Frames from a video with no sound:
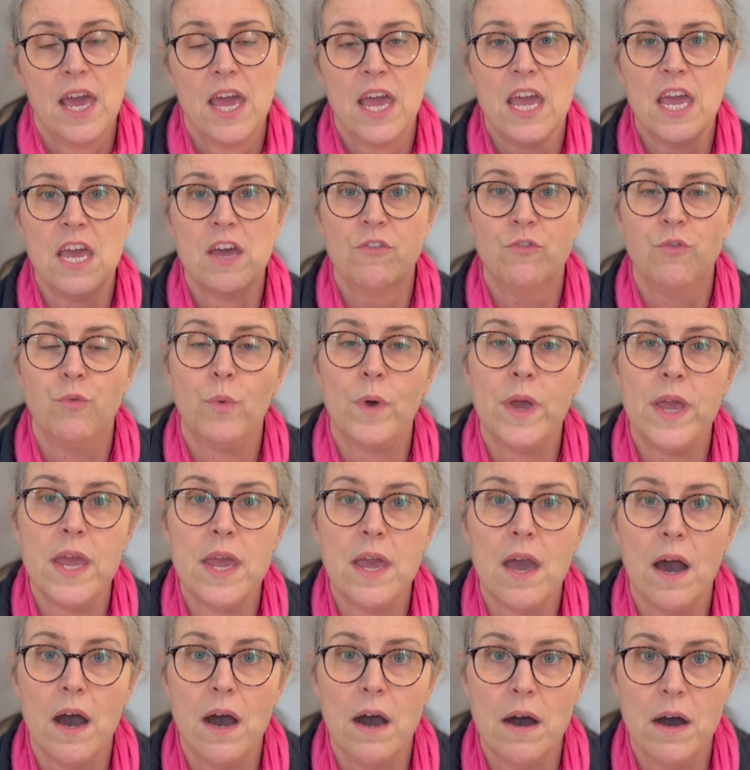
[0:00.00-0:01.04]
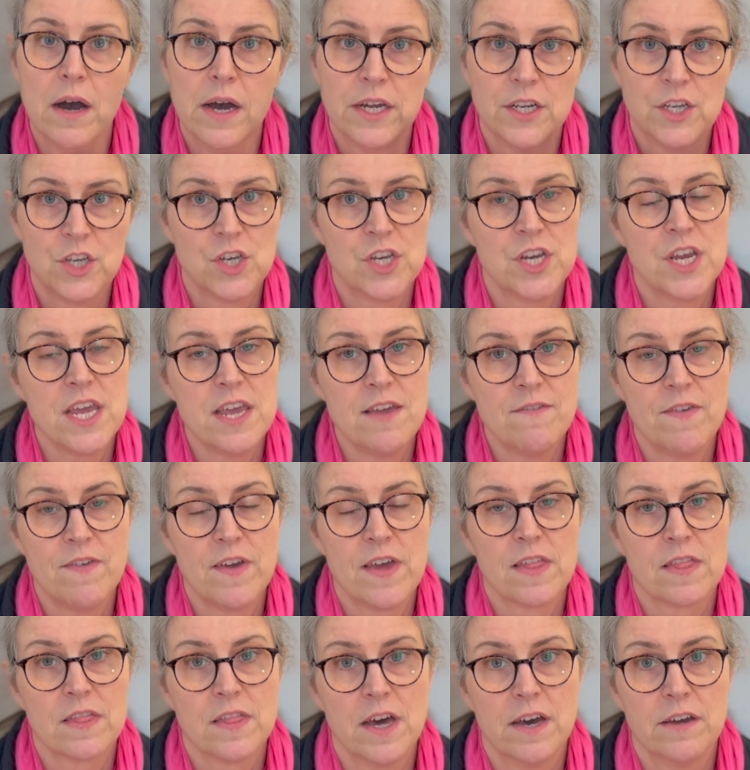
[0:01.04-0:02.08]
If we are
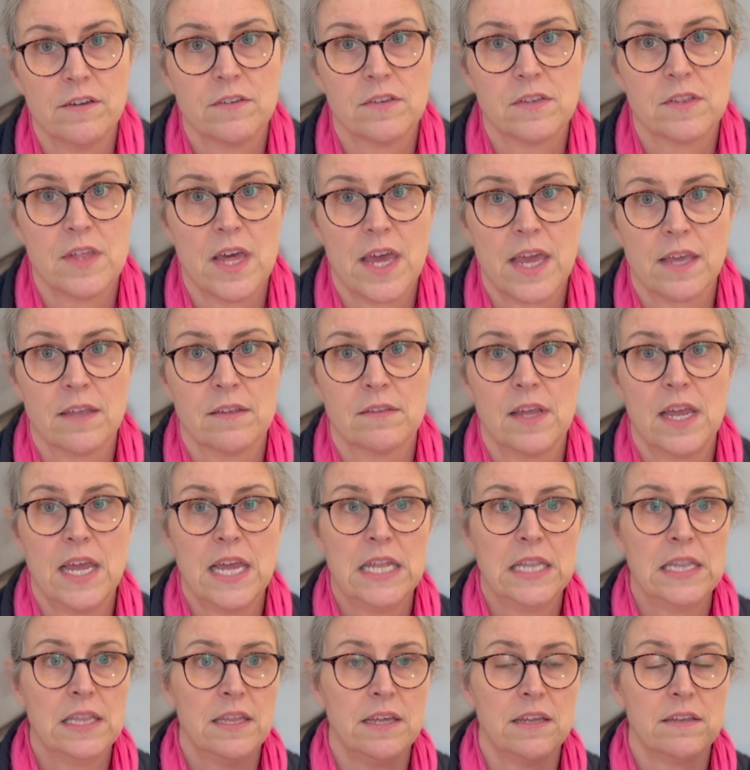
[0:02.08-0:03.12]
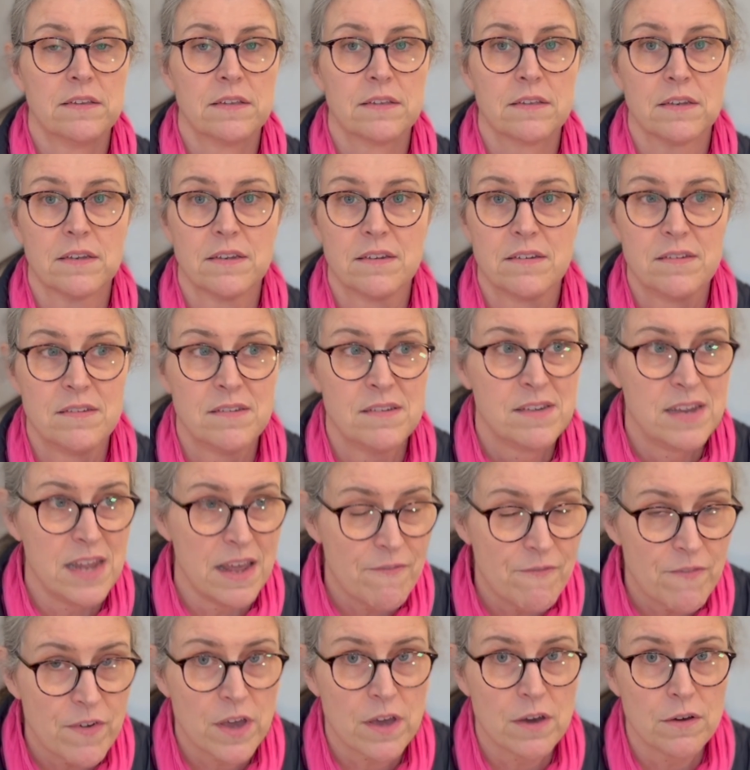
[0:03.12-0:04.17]
achieving those things in this
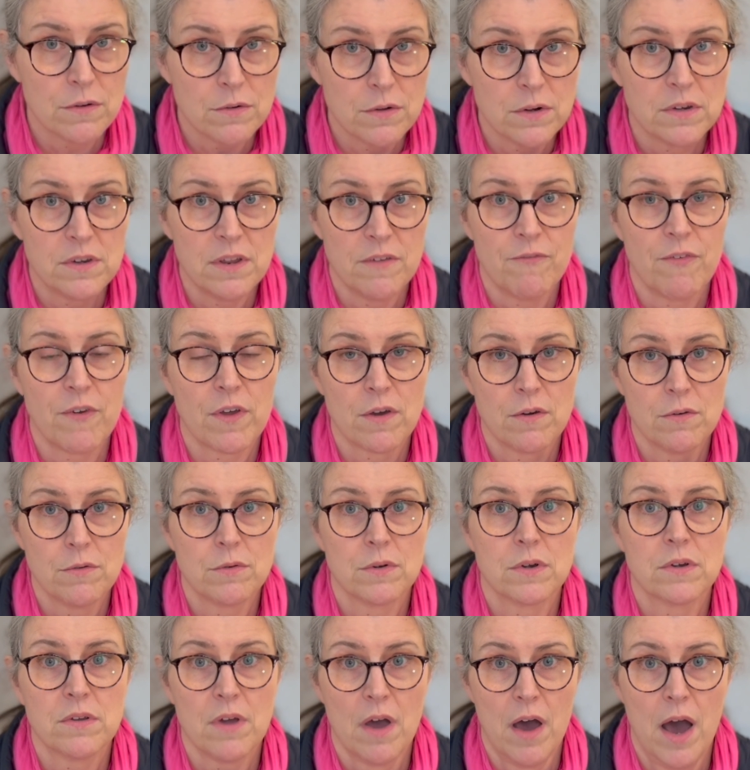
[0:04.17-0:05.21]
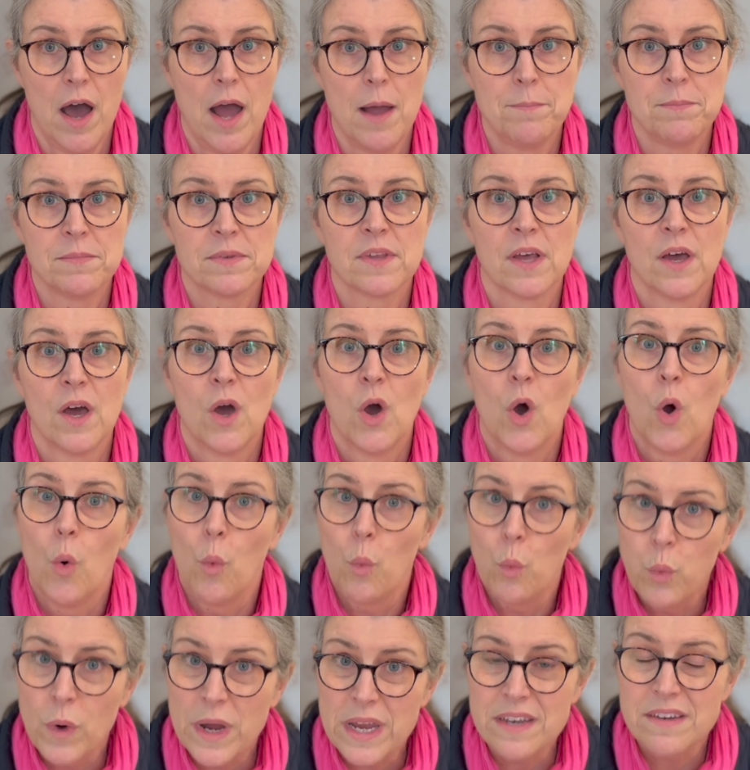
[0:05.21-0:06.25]
difficult, difficult times,
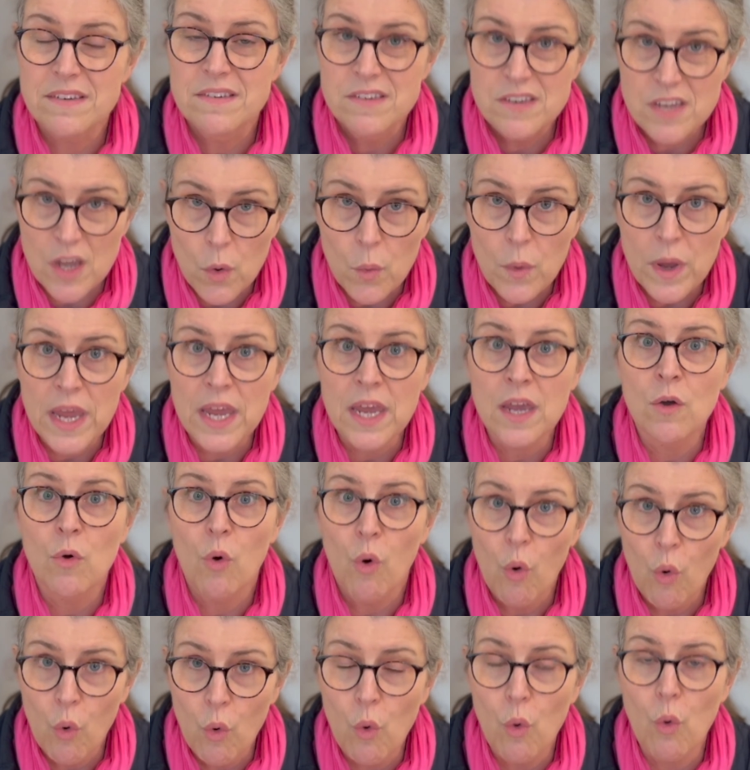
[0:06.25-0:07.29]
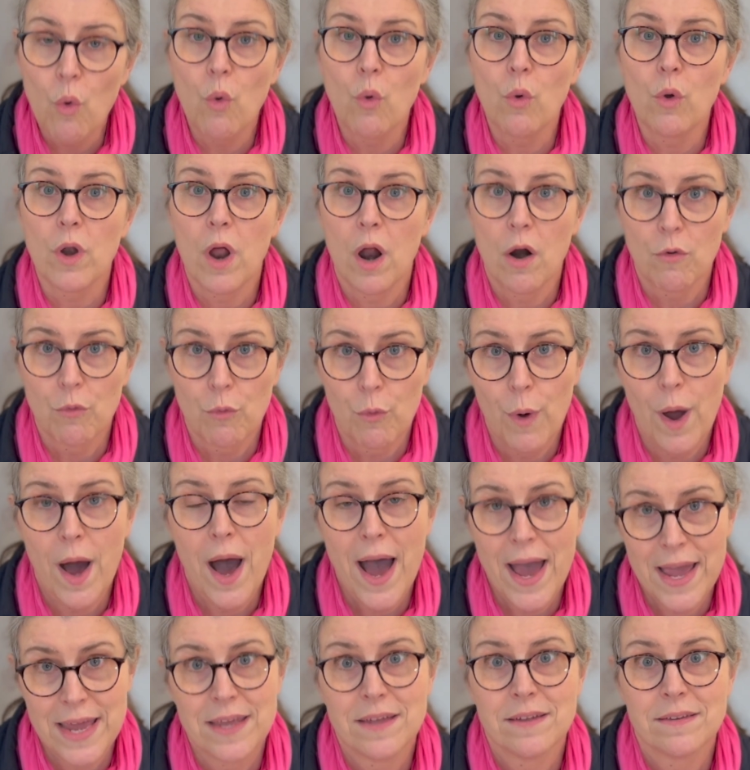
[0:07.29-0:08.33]
we're doing all
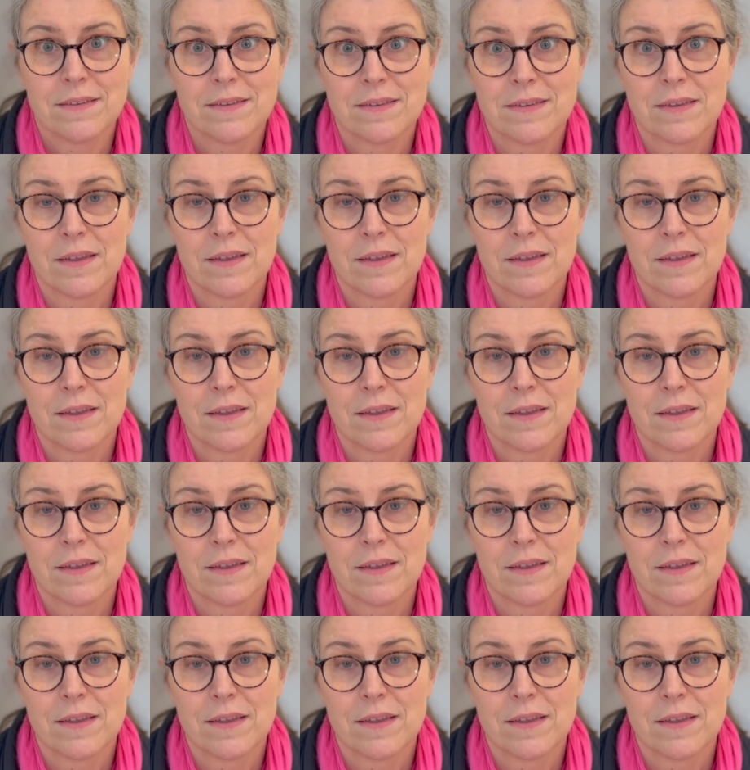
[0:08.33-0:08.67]
right.